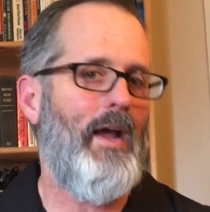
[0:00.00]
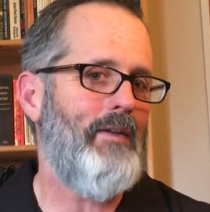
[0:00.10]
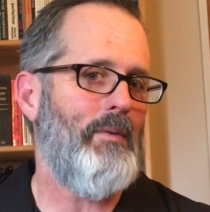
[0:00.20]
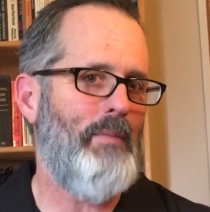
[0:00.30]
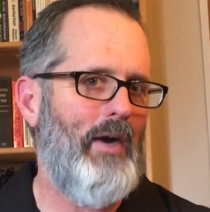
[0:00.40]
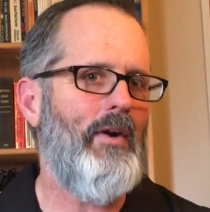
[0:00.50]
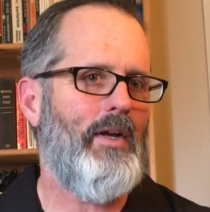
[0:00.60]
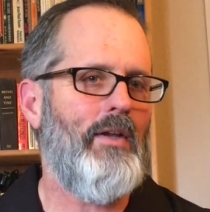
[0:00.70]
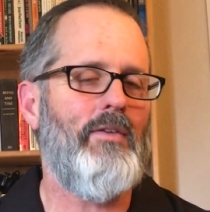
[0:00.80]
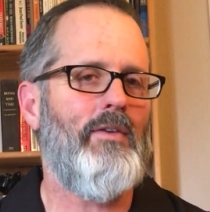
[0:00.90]
as
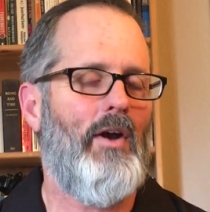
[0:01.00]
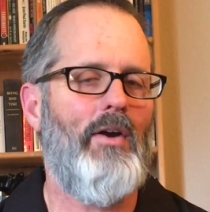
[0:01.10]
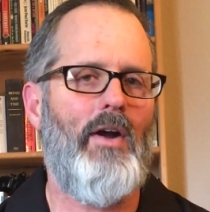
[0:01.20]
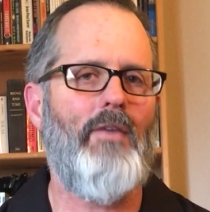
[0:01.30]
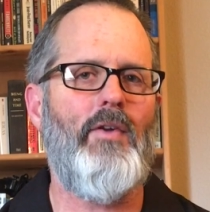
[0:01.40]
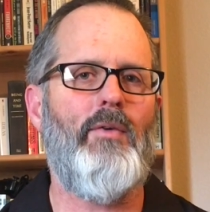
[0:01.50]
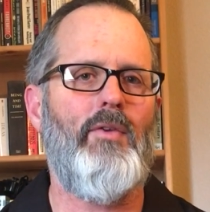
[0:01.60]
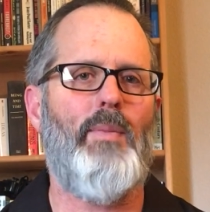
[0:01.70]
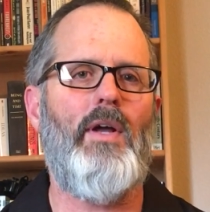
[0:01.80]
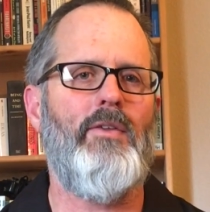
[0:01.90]
Americans, are often
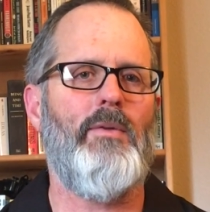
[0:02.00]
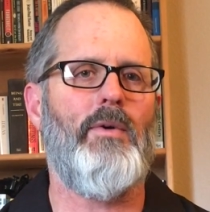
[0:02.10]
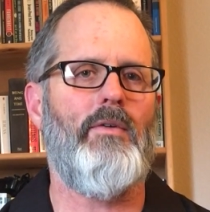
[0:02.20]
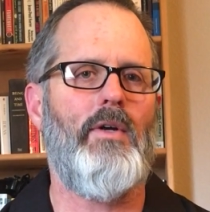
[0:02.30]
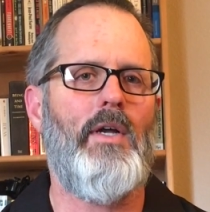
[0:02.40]
responsible.